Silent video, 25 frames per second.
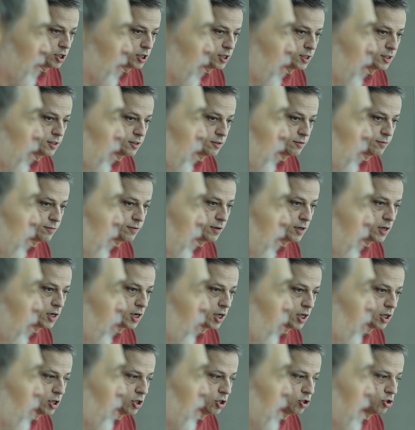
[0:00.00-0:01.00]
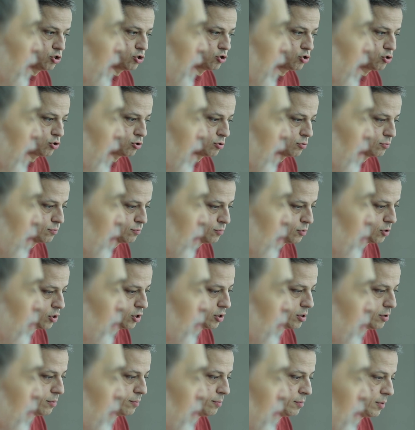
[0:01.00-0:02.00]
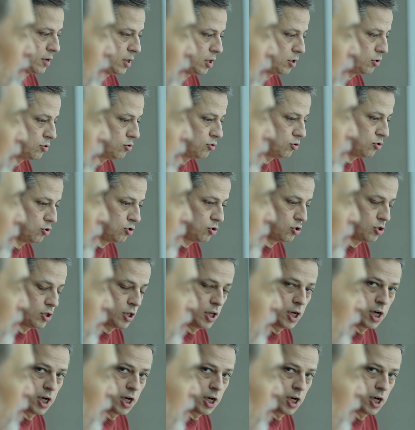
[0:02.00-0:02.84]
immediately that he can count on me.